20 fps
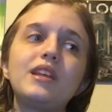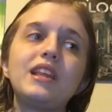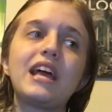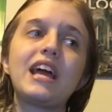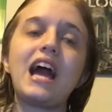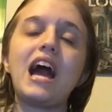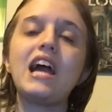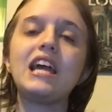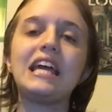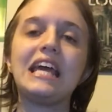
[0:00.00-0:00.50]

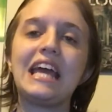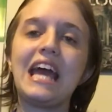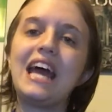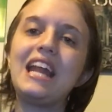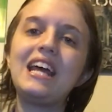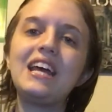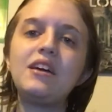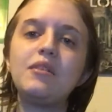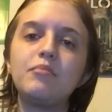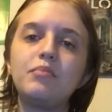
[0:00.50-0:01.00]
Like, I get
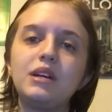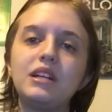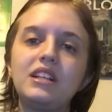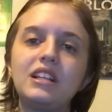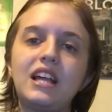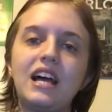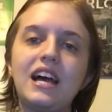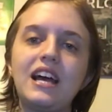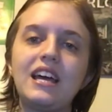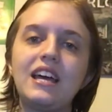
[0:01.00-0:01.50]
it, but,
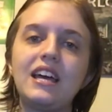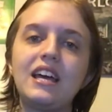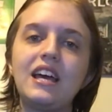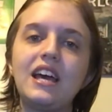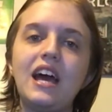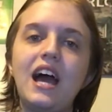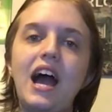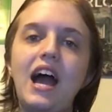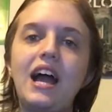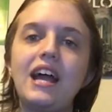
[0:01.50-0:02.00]
like,
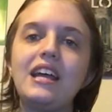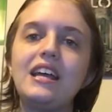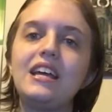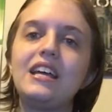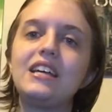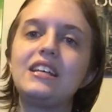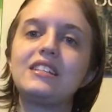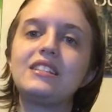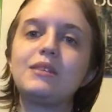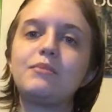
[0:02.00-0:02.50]

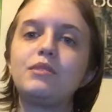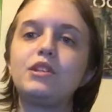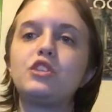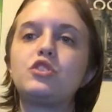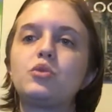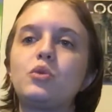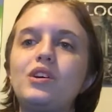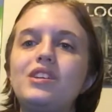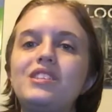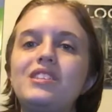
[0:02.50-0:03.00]
some of the
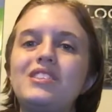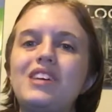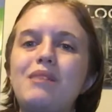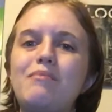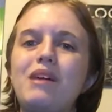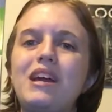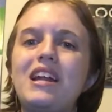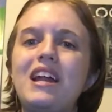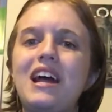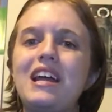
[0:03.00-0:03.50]
choices I
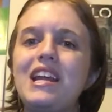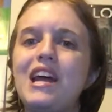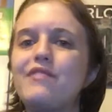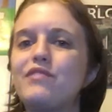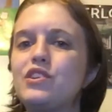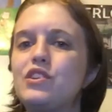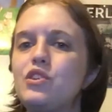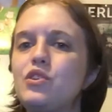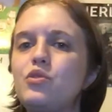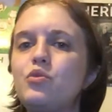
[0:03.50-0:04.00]
made I
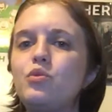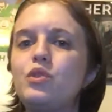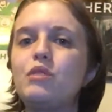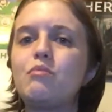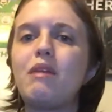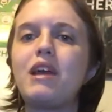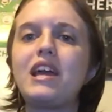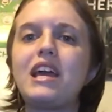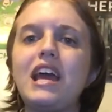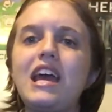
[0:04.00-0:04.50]
never knew would
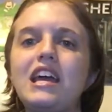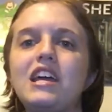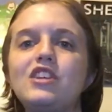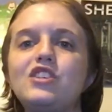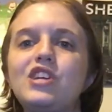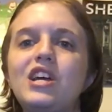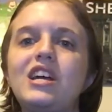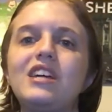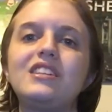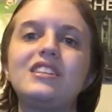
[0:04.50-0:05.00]
make
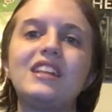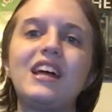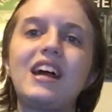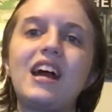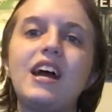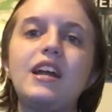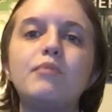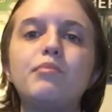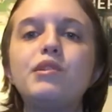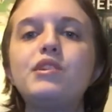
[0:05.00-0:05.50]
AJ into that
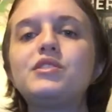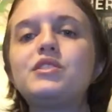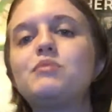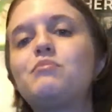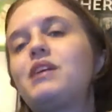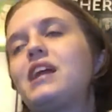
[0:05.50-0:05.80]
kind of person,